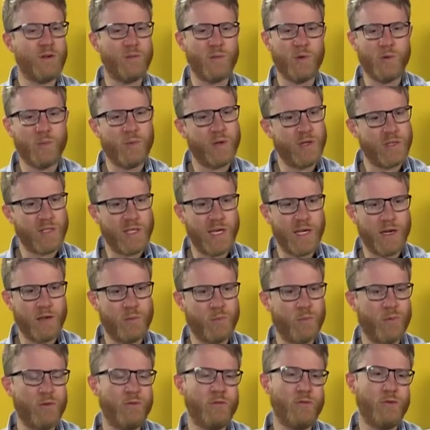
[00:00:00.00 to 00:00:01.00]
Namibia has had
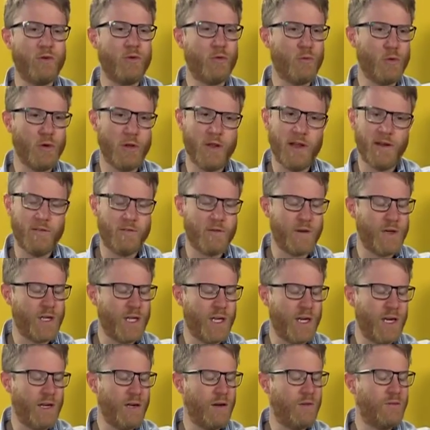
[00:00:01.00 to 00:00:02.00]
it before. We'll have it
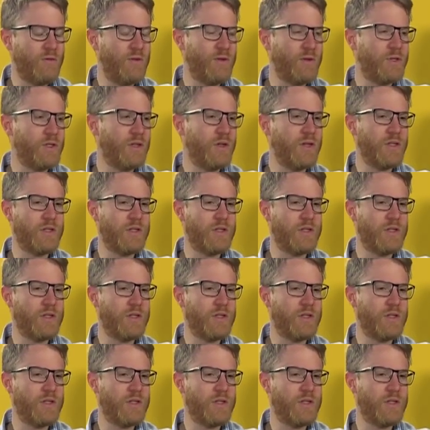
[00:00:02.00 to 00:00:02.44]
again in future.